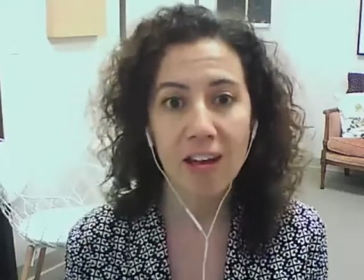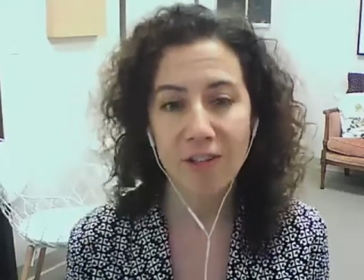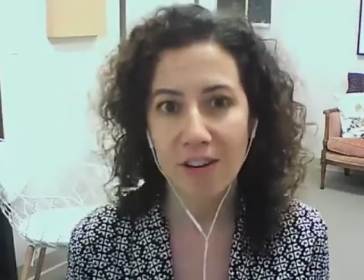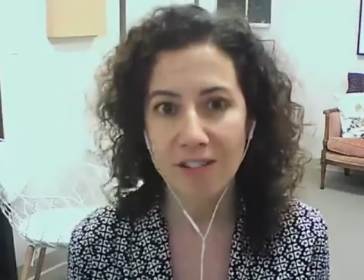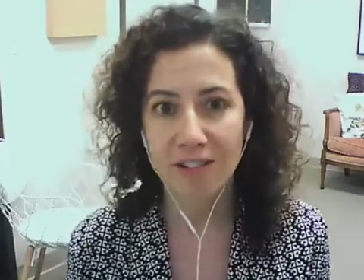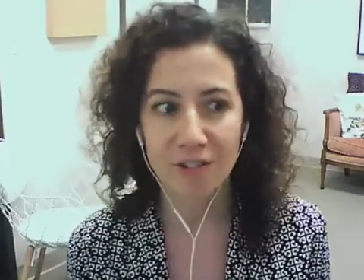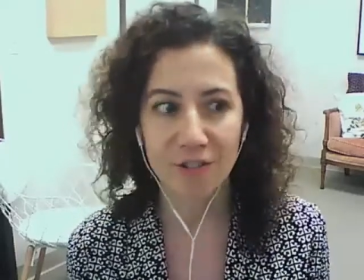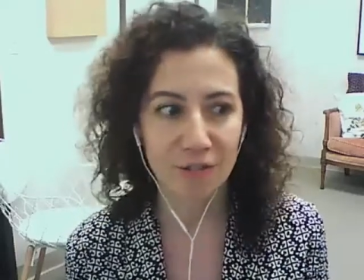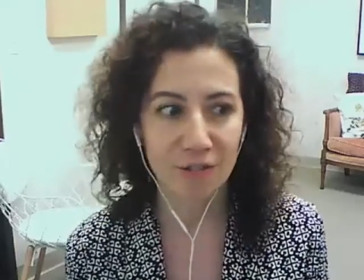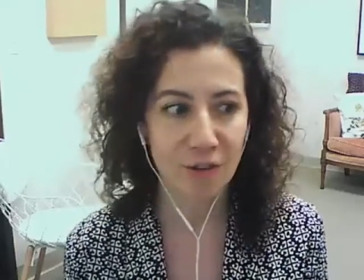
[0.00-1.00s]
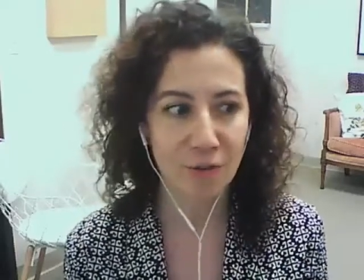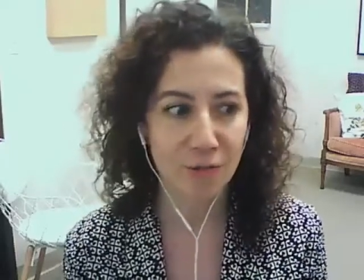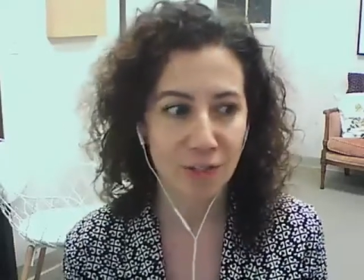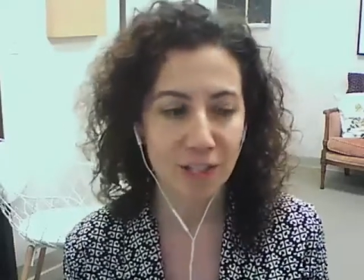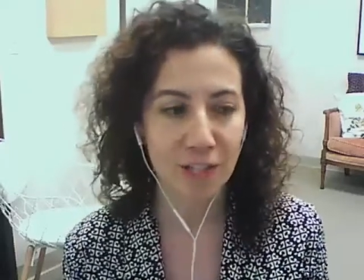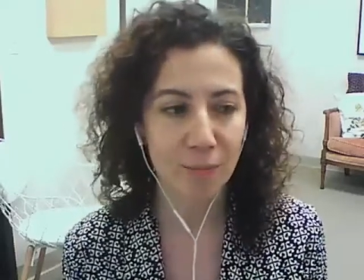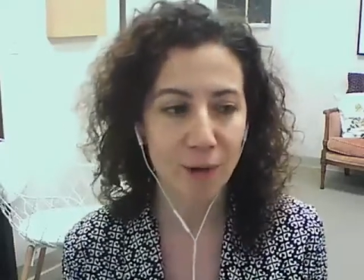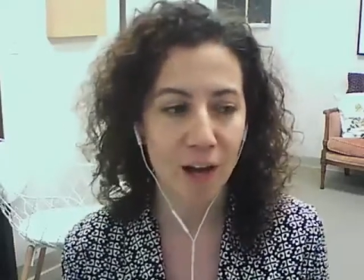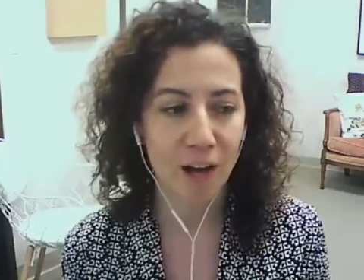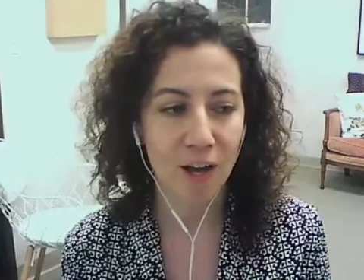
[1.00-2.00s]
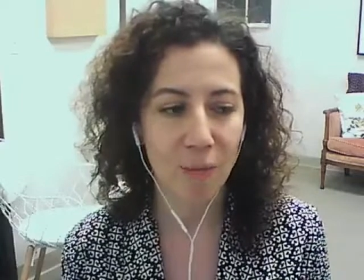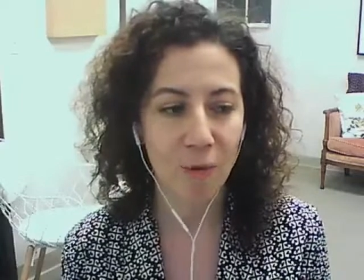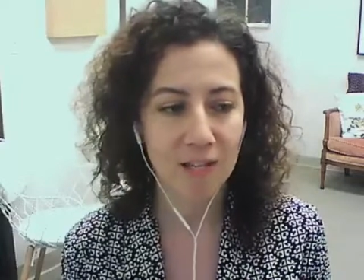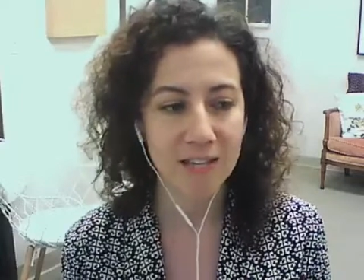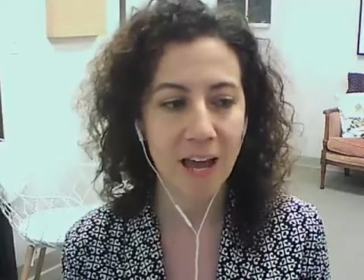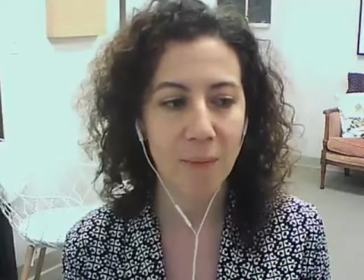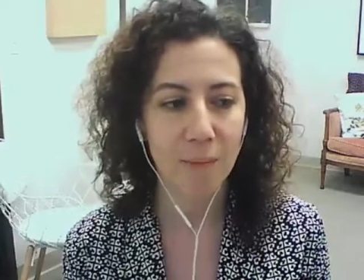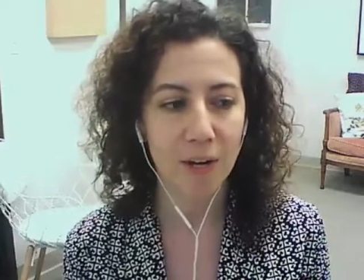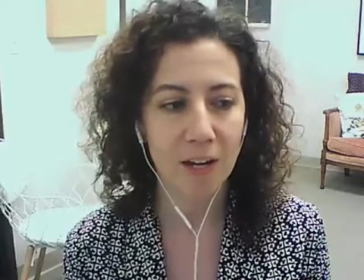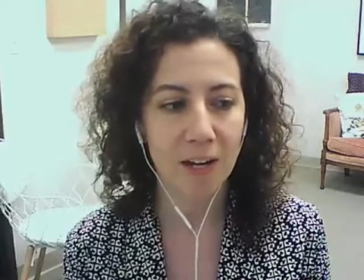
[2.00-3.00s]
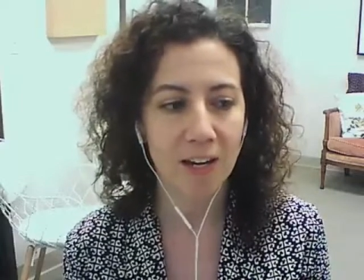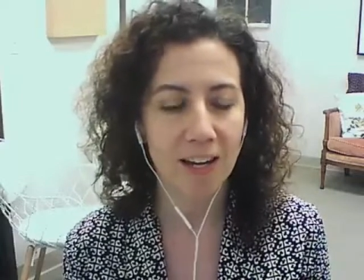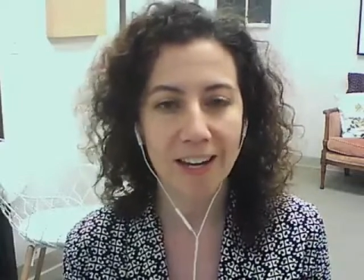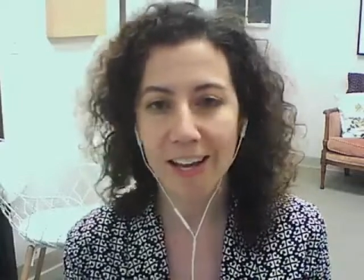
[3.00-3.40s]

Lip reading: I try to, really keep an eye on what's happening.